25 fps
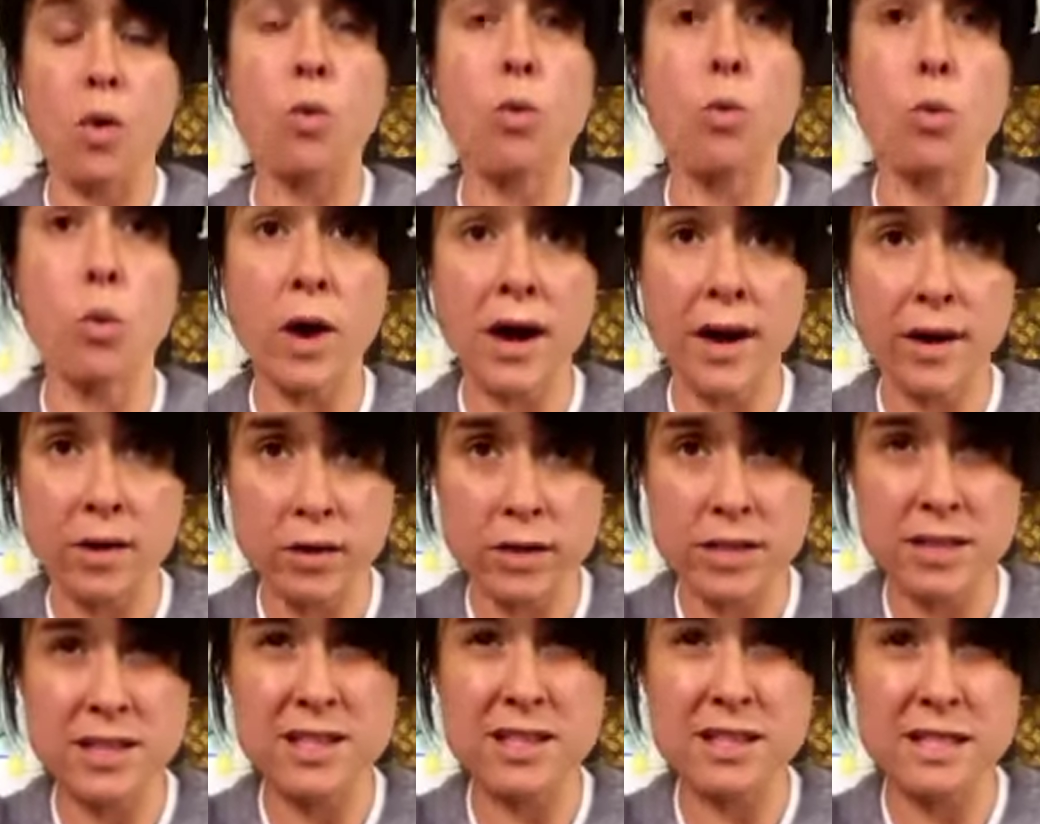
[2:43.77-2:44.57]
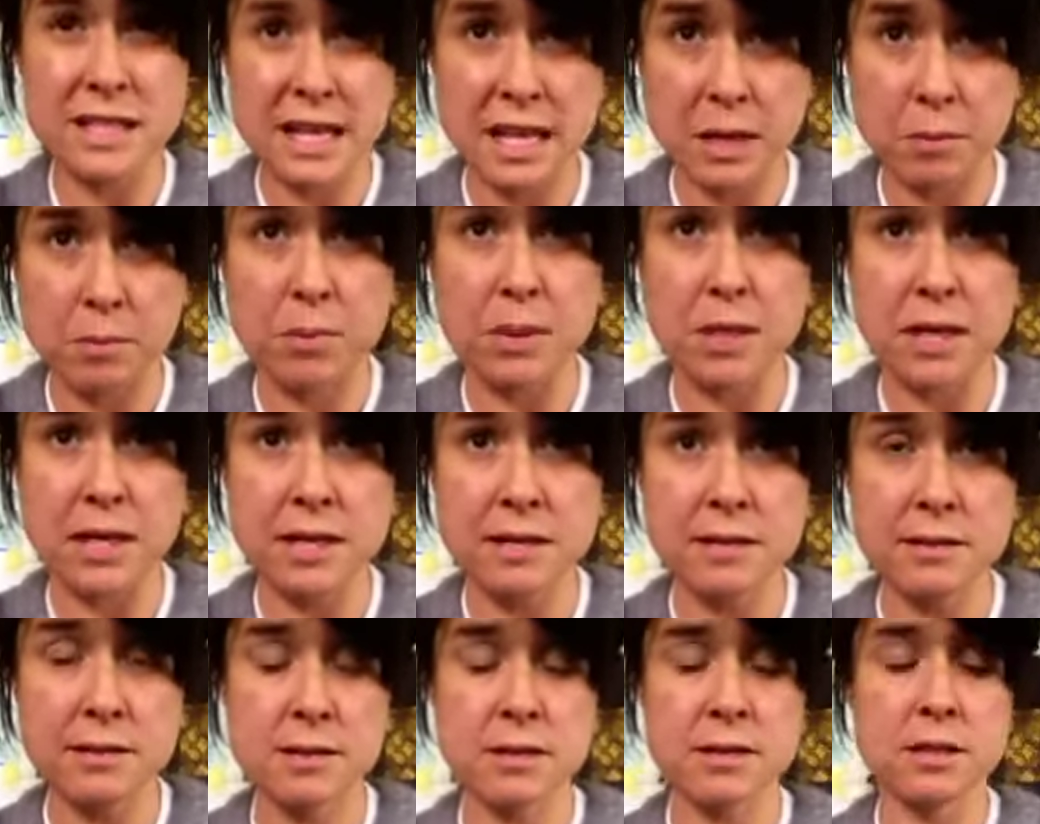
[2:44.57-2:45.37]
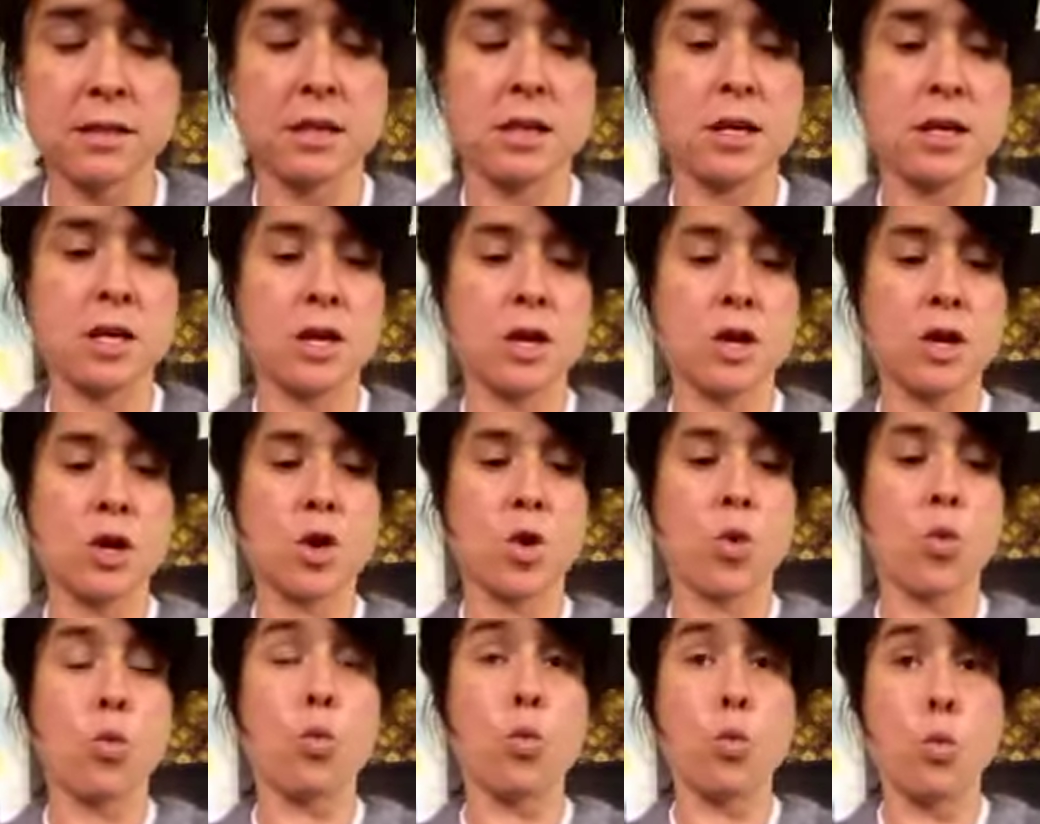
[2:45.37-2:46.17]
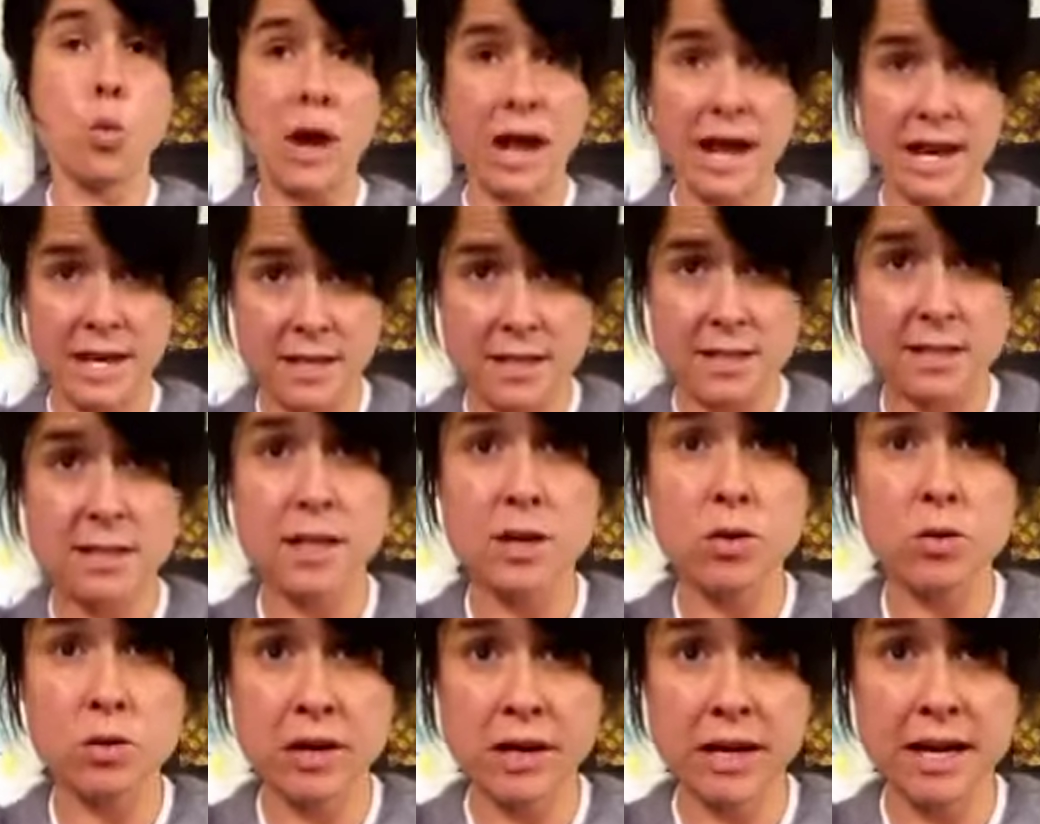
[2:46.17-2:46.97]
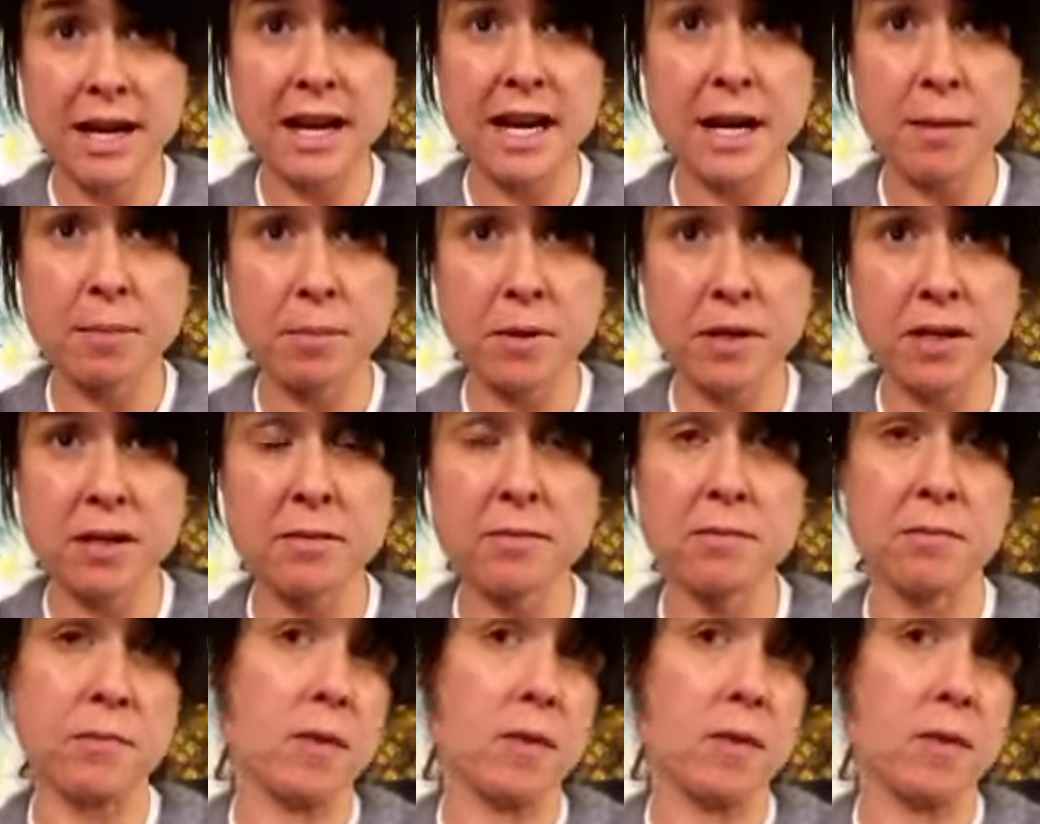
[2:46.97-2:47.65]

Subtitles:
Where does it take place? When is it going to happen?